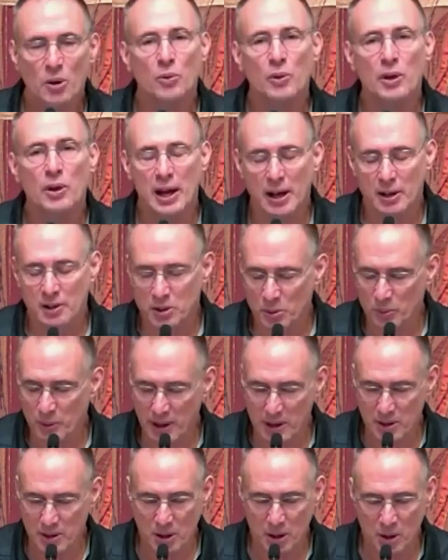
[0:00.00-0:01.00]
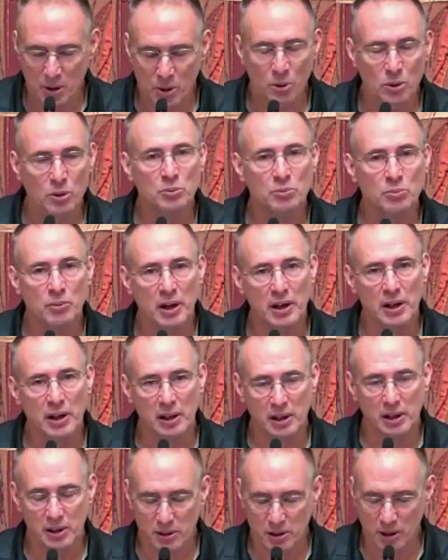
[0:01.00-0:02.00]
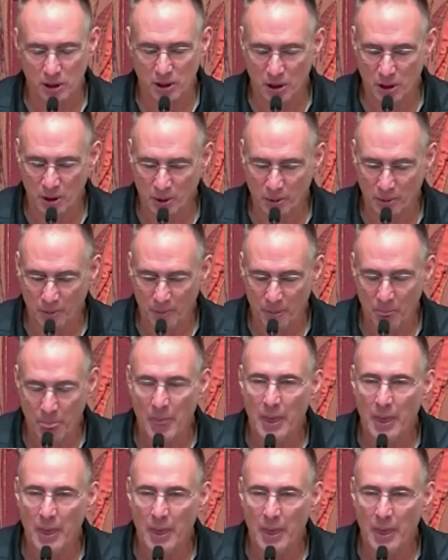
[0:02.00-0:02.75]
We had to raise our own money to go,